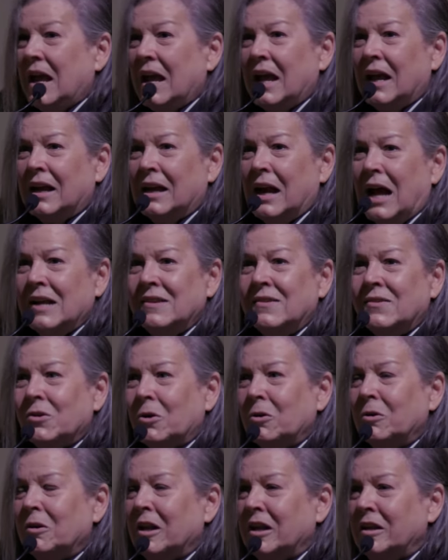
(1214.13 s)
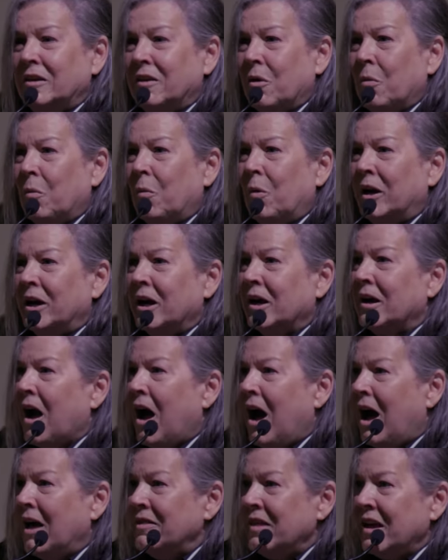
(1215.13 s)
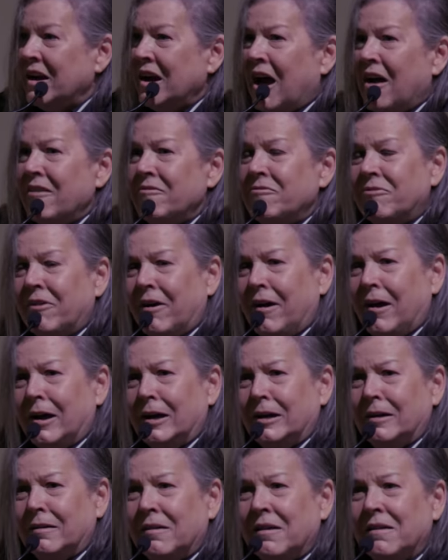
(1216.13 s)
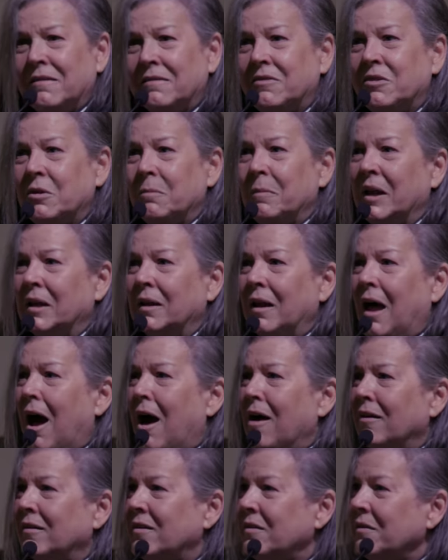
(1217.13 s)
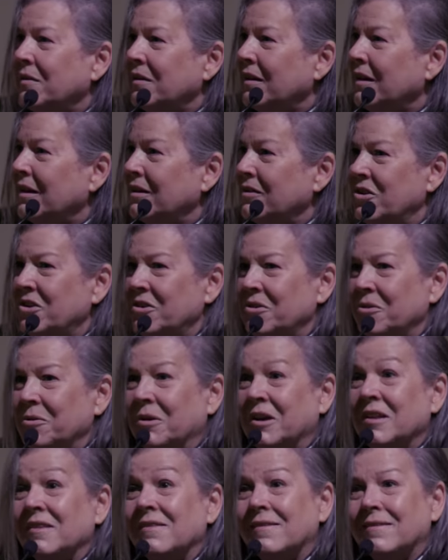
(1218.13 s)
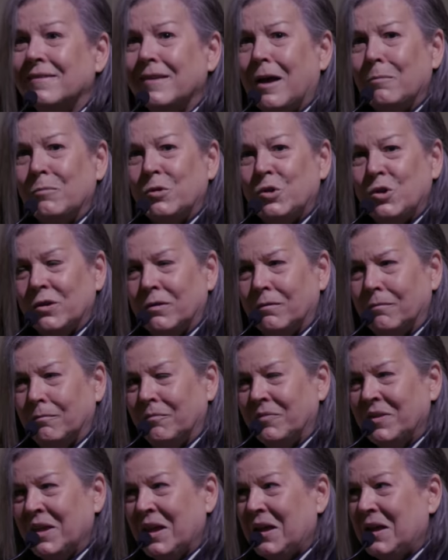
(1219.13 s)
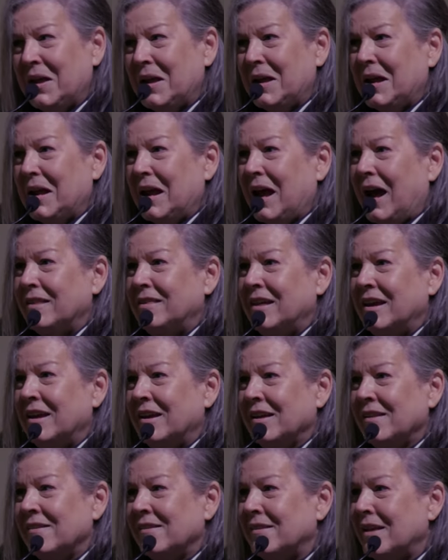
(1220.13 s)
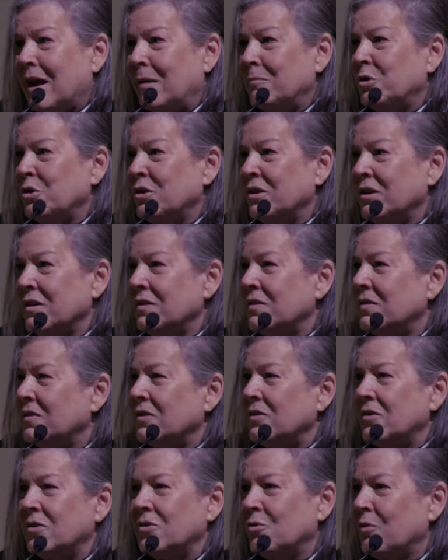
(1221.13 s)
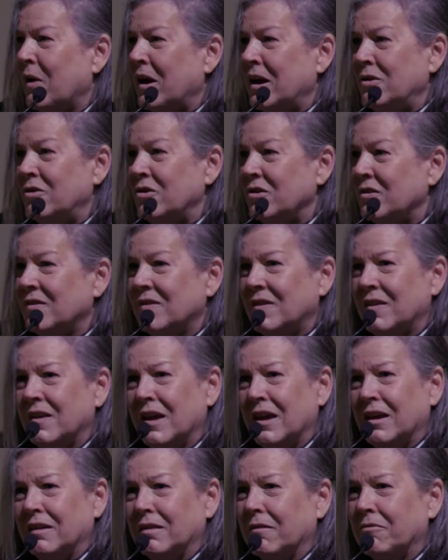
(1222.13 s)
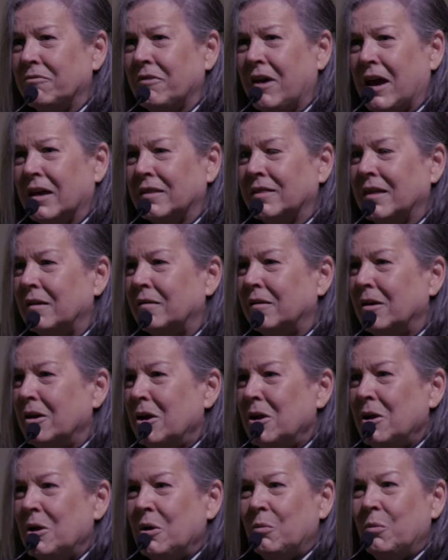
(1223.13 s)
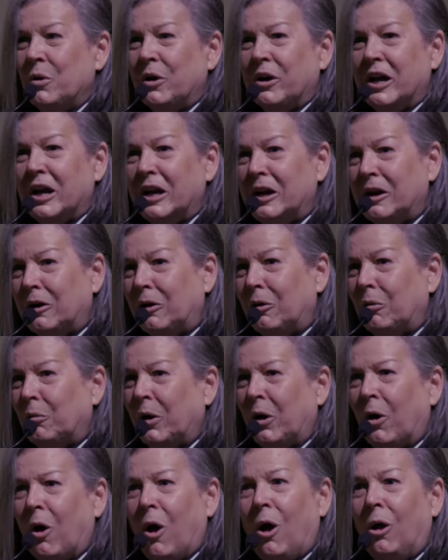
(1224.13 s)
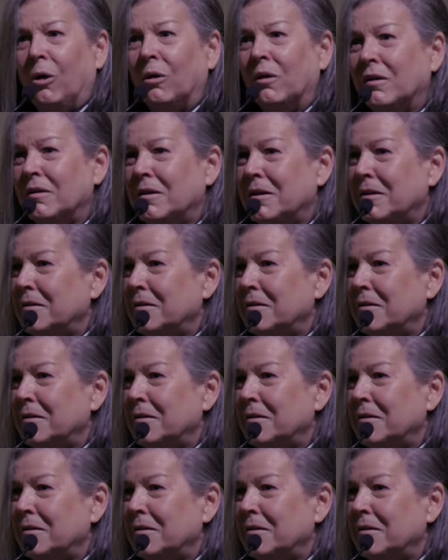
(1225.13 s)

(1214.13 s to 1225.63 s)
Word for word: And I certainly don't want a God that I find to be locked into consumption. I think consumption is the strangest thing, the fact that we're here, we're all